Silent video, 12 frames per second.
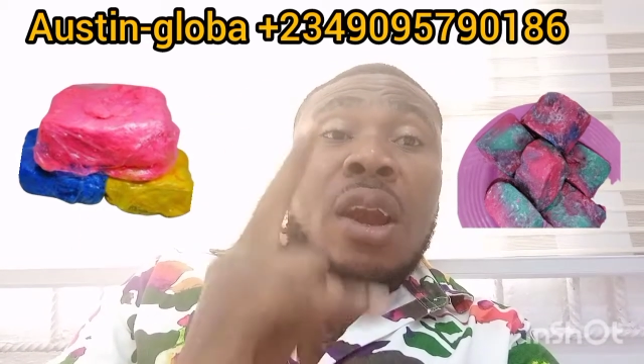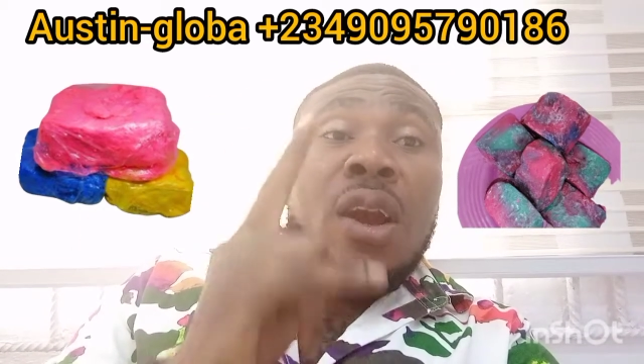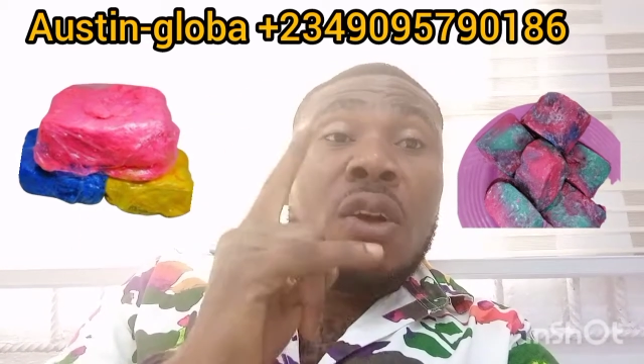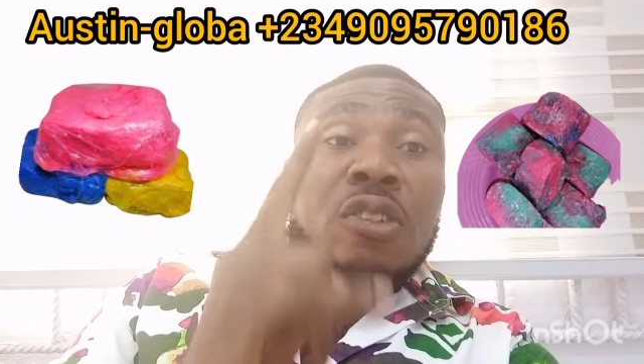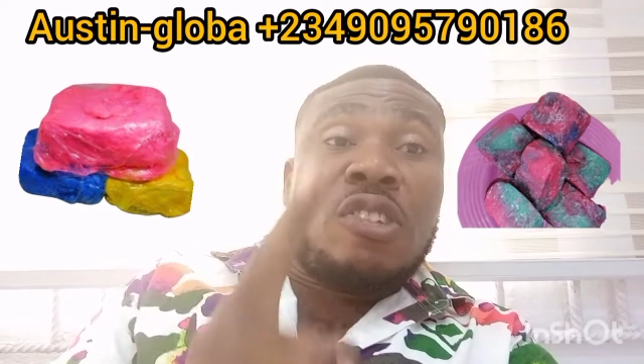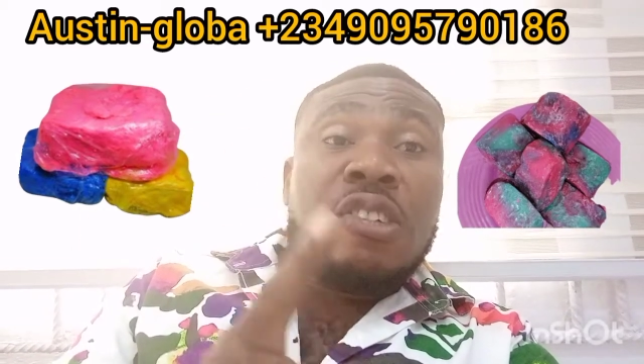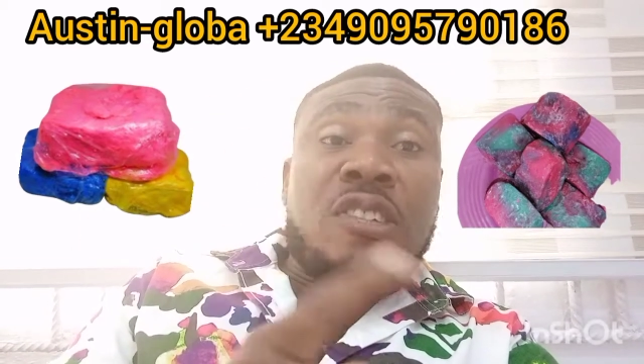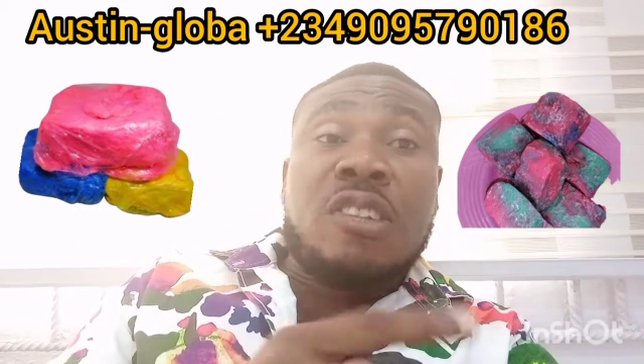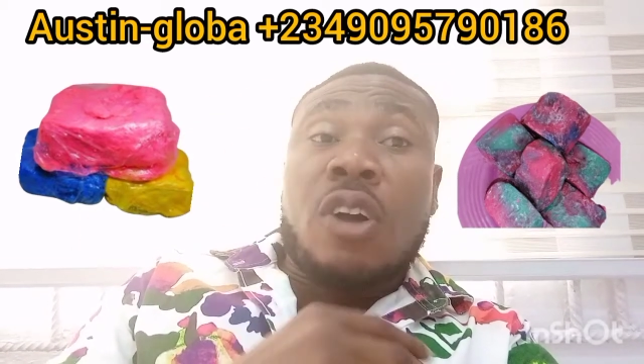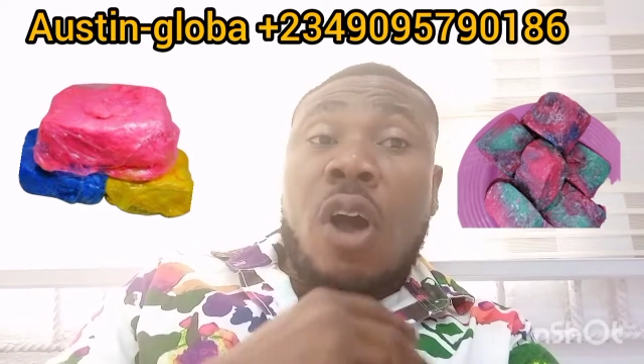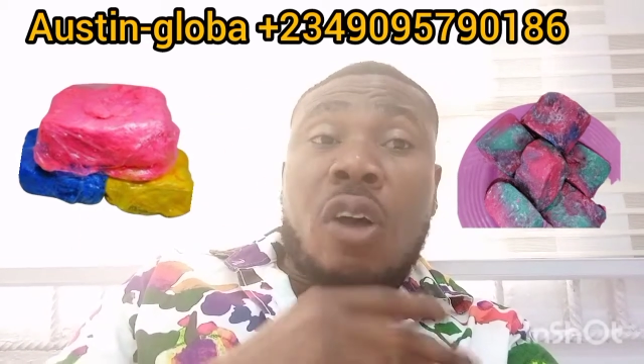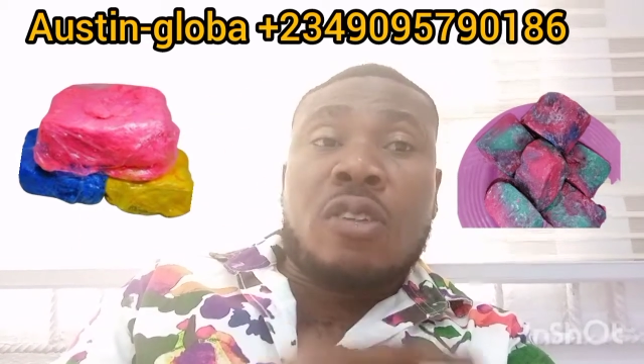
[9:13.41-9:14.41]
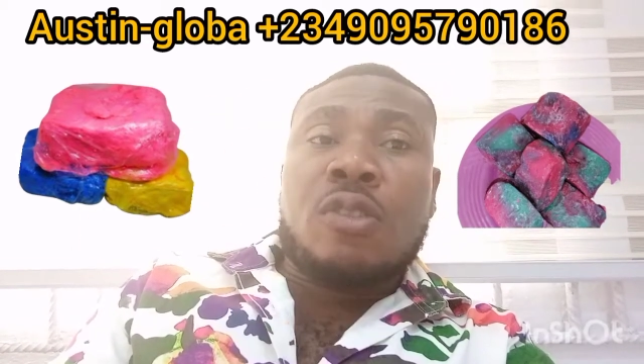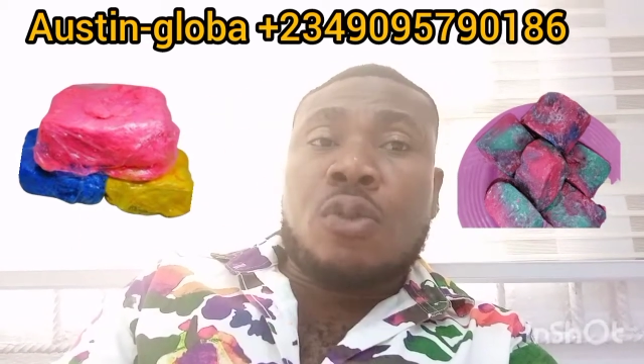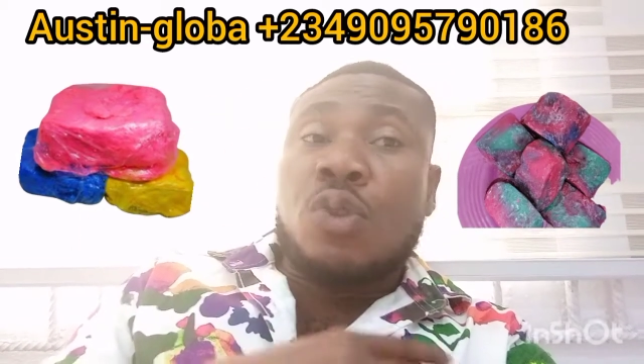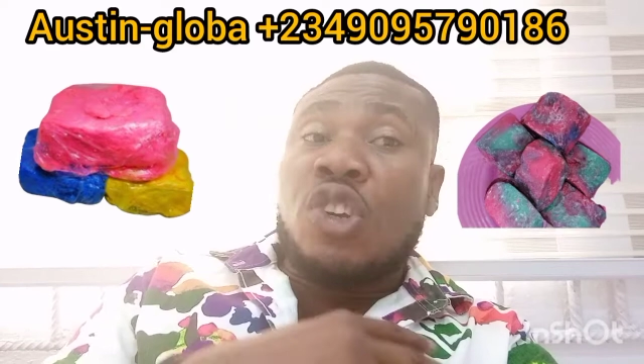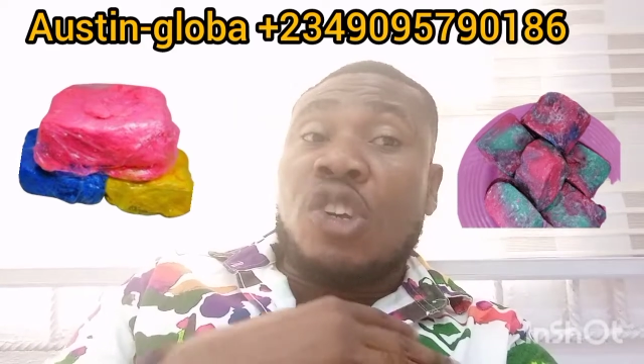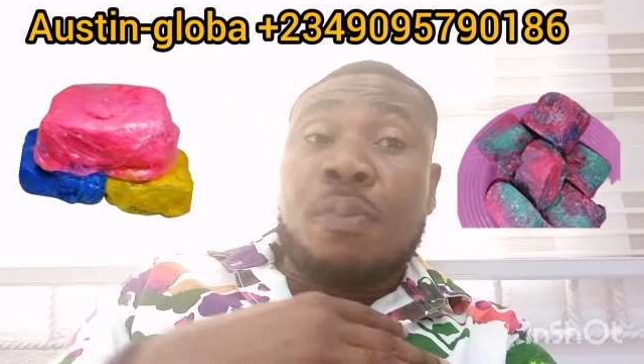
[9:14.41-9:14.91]
Logistic also,
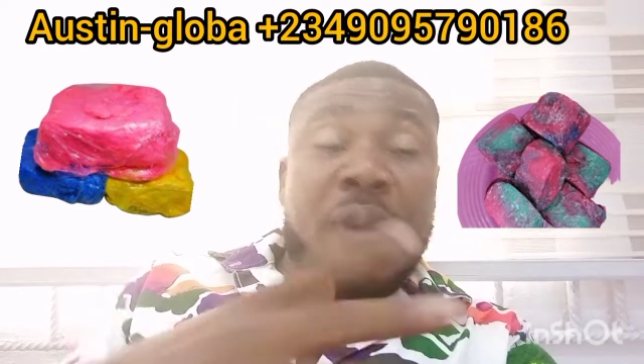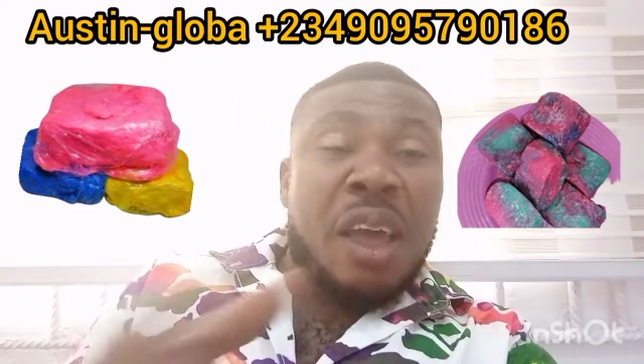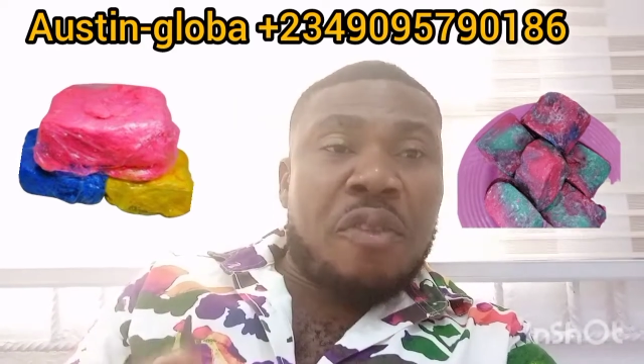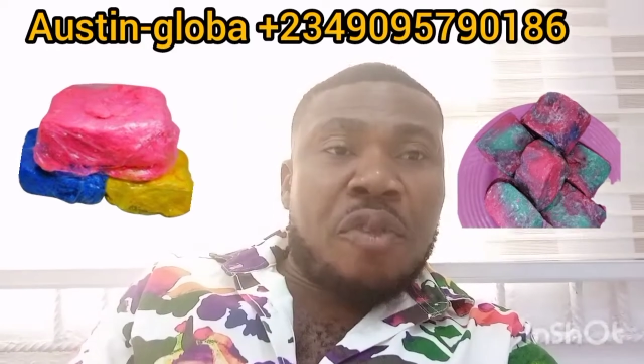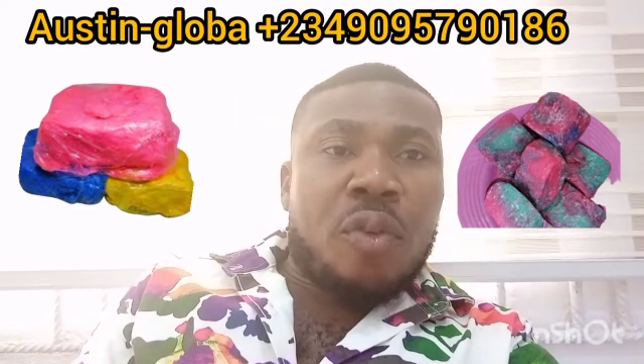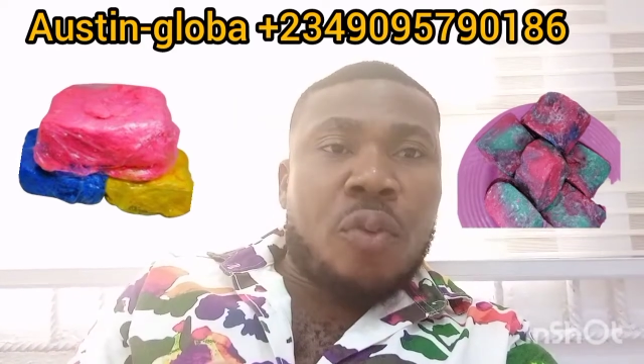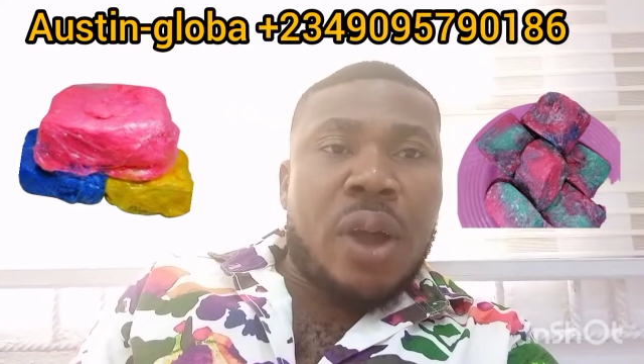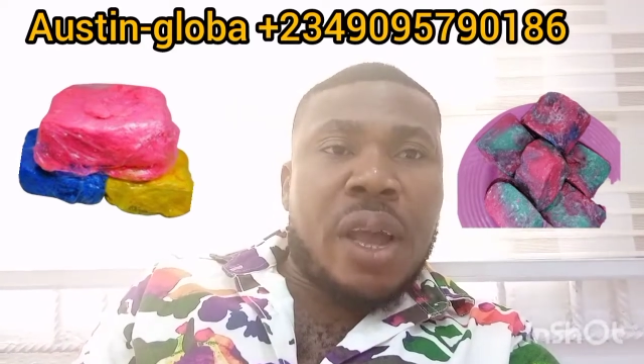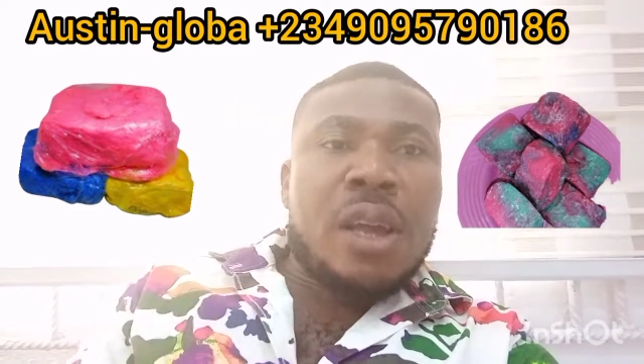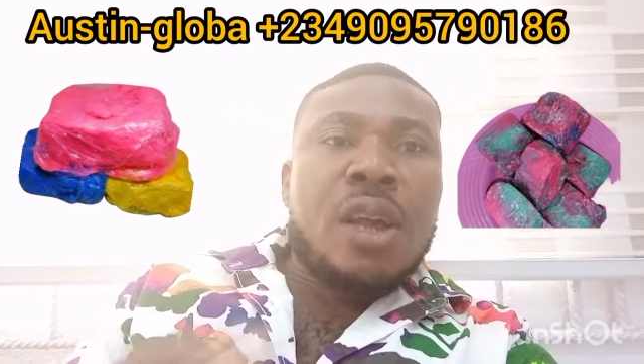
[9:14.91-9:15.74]
we ship everywhere.